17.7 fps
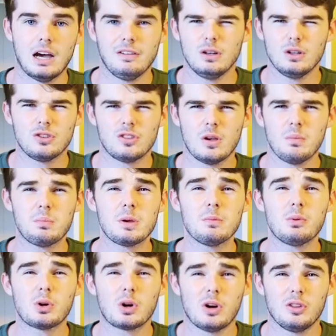I've heard some
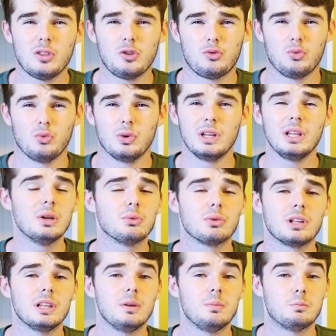people call this really,
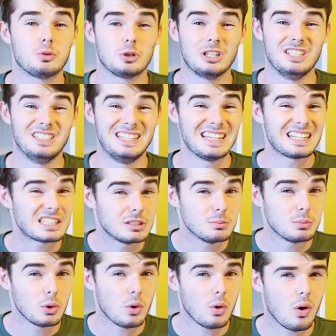really
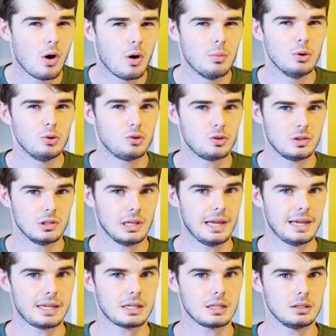predictable, almost
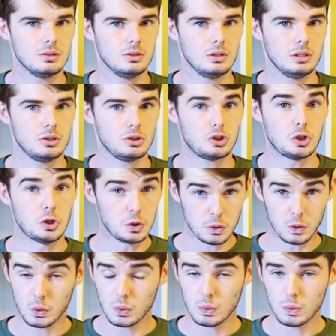like
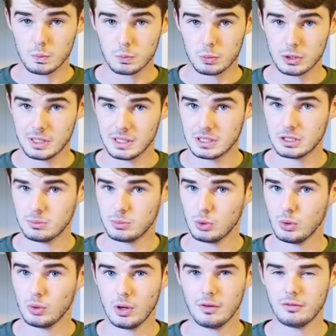too
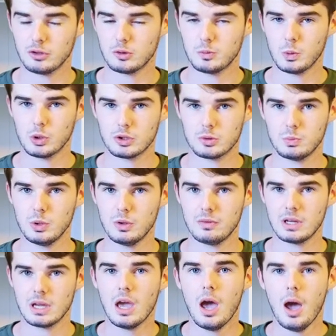predictable of a sports
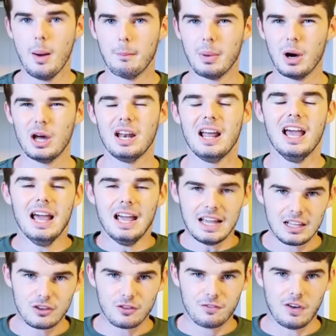movie, but
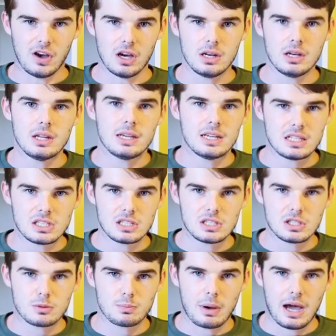it's fun, it's
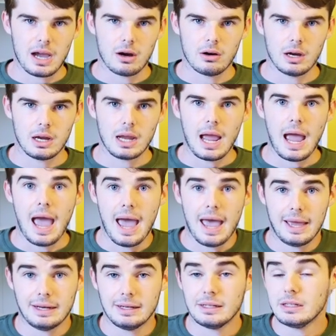inspiring,
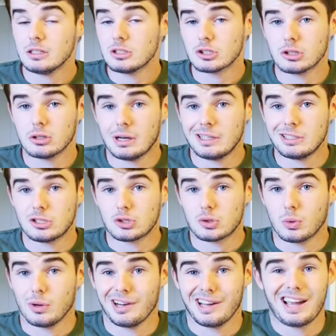and it's a great
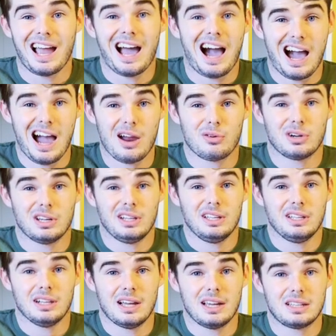story. I
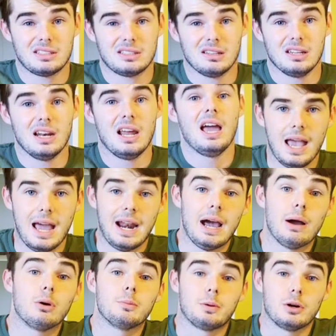really liked it, and
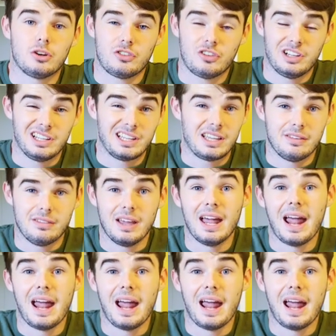I would personally give it